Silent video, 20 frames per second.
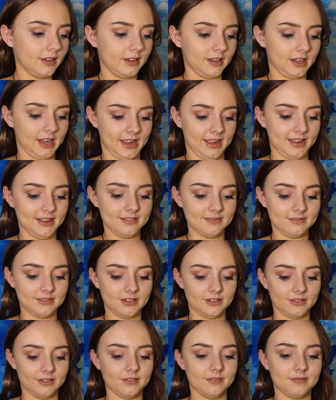Okay,
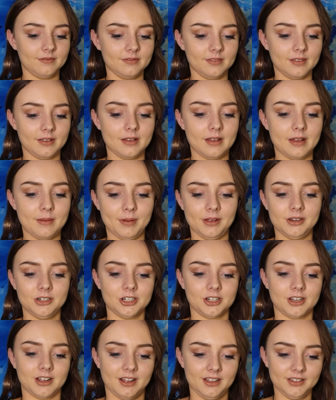we got a
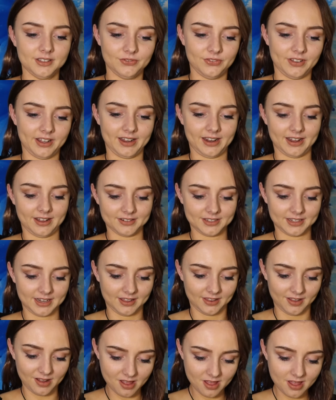bunch of cards flying out
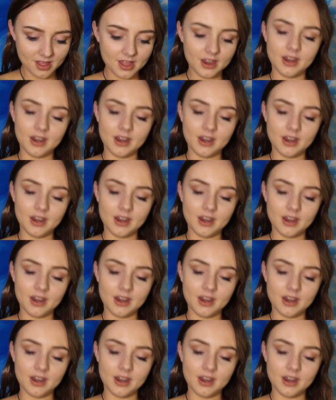together.